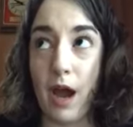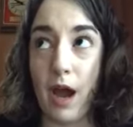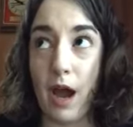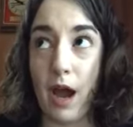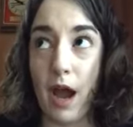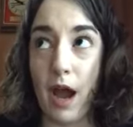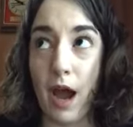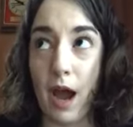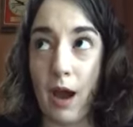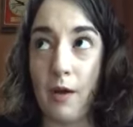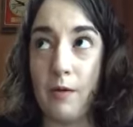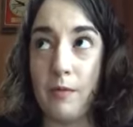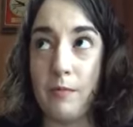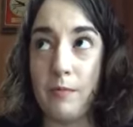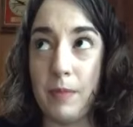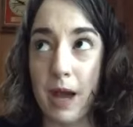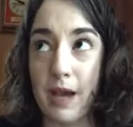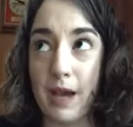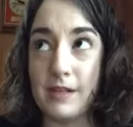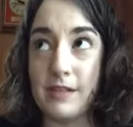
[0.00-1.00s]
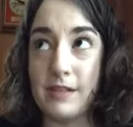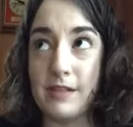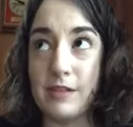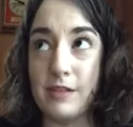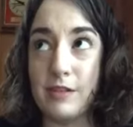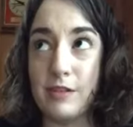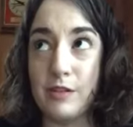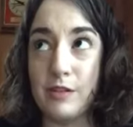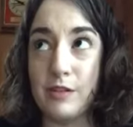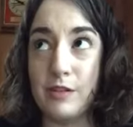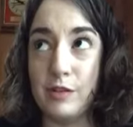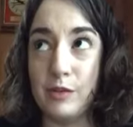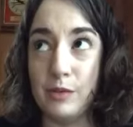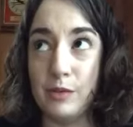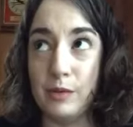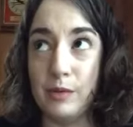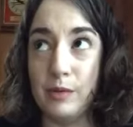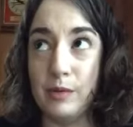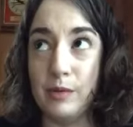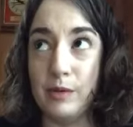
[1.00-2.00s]
how best
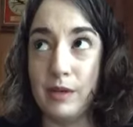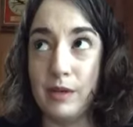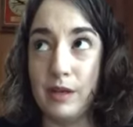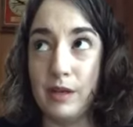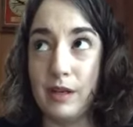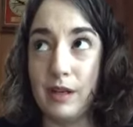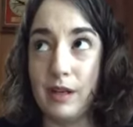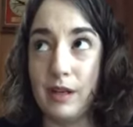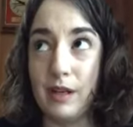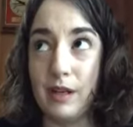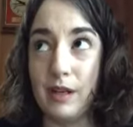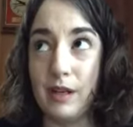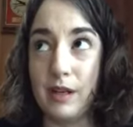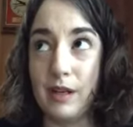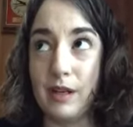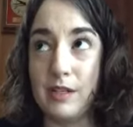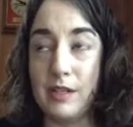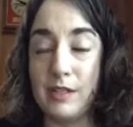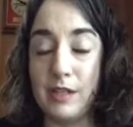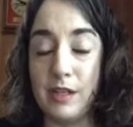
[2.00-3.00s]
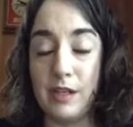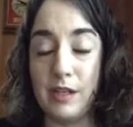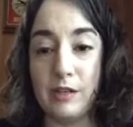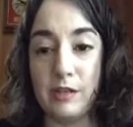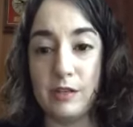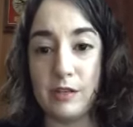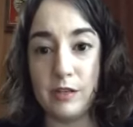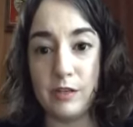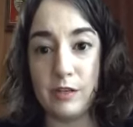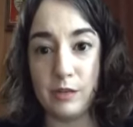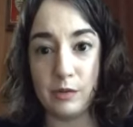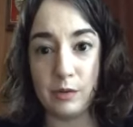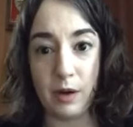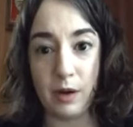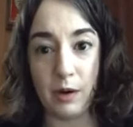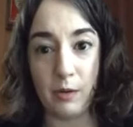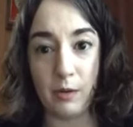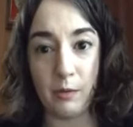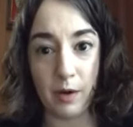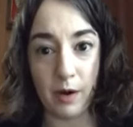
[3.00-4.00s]
to continue to do
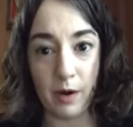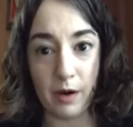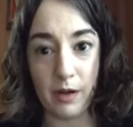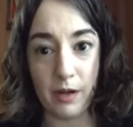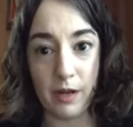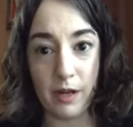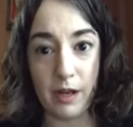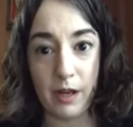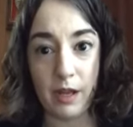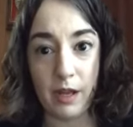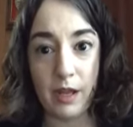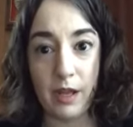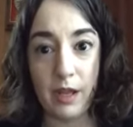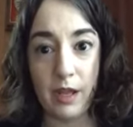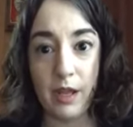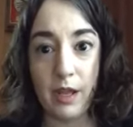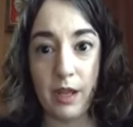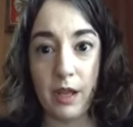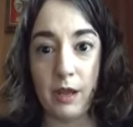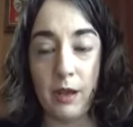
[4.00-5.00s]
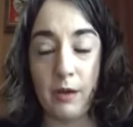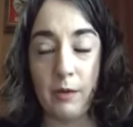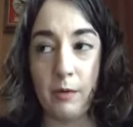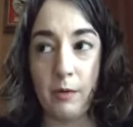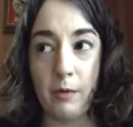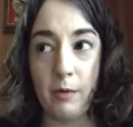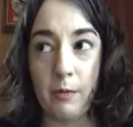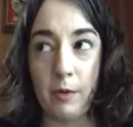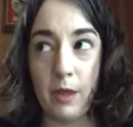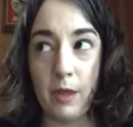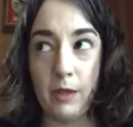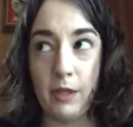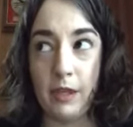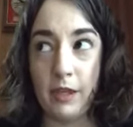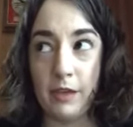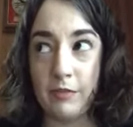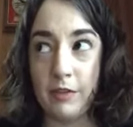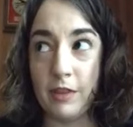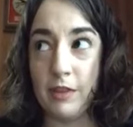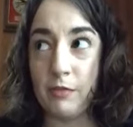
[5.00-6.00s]
our work right.
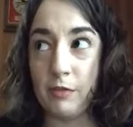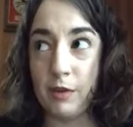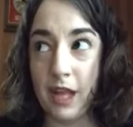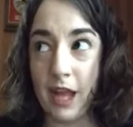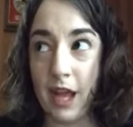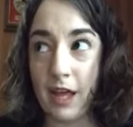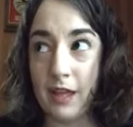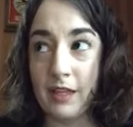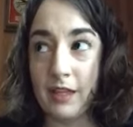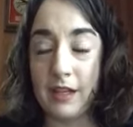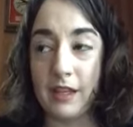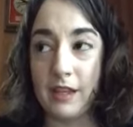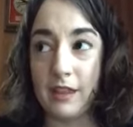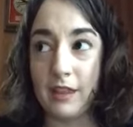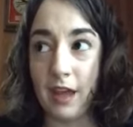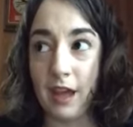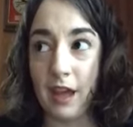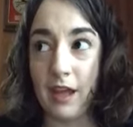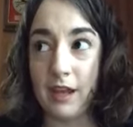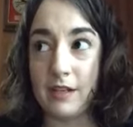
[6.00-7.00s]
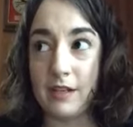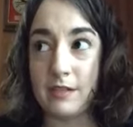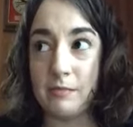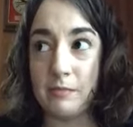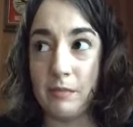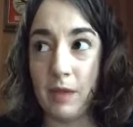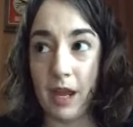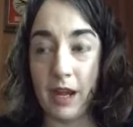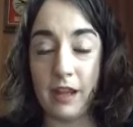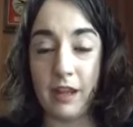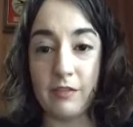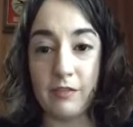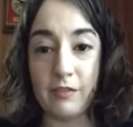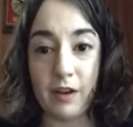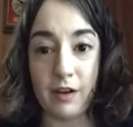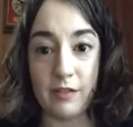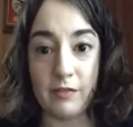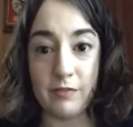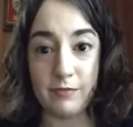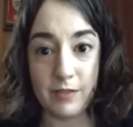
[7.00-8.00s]
given the reality that many of
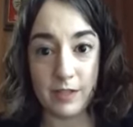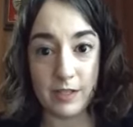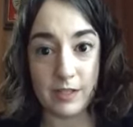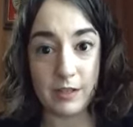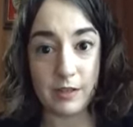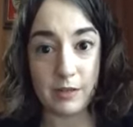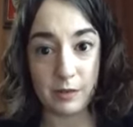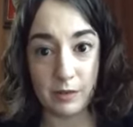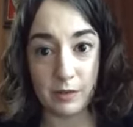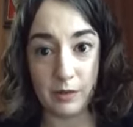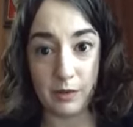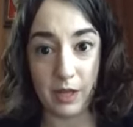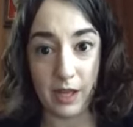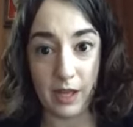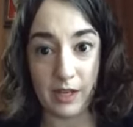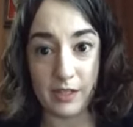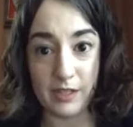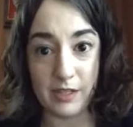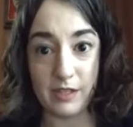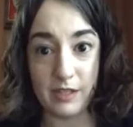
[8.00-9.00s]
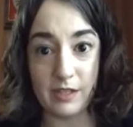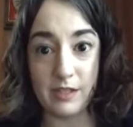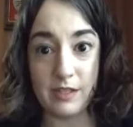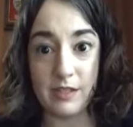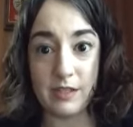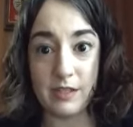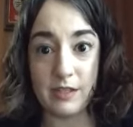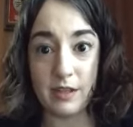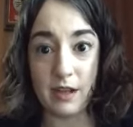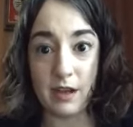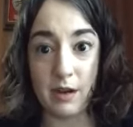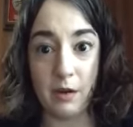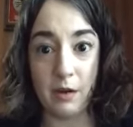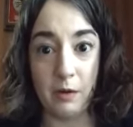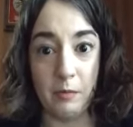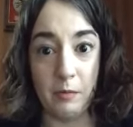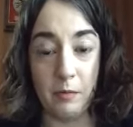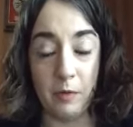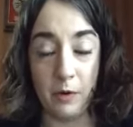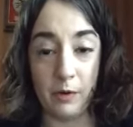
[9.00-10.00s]
our physical locations
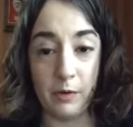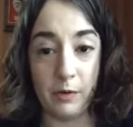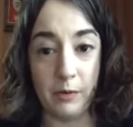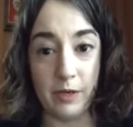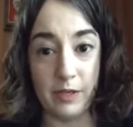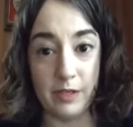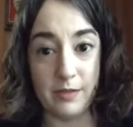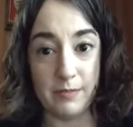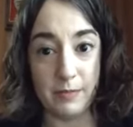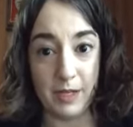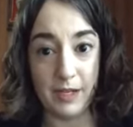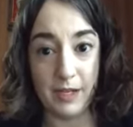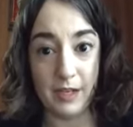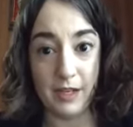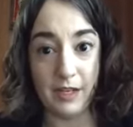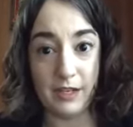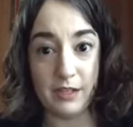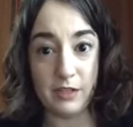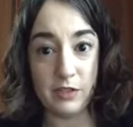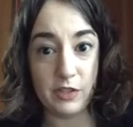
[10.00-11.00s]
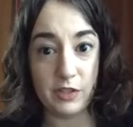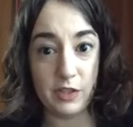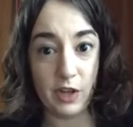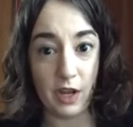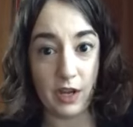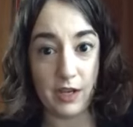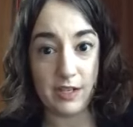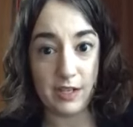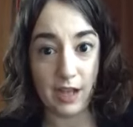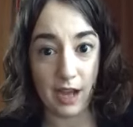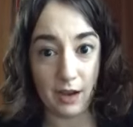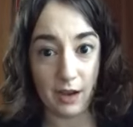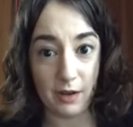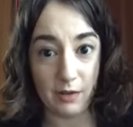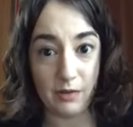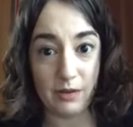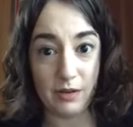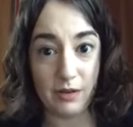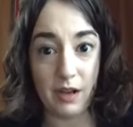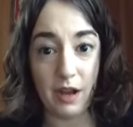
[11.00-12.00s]
um, were going to be shut
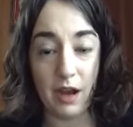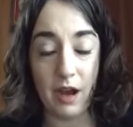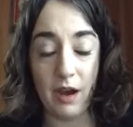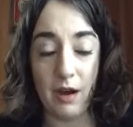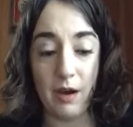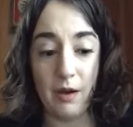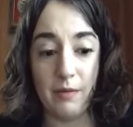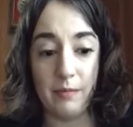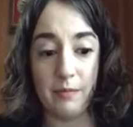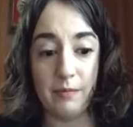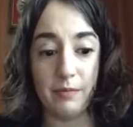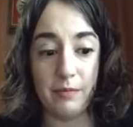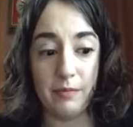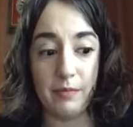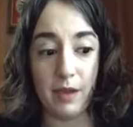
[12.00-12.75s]
down um,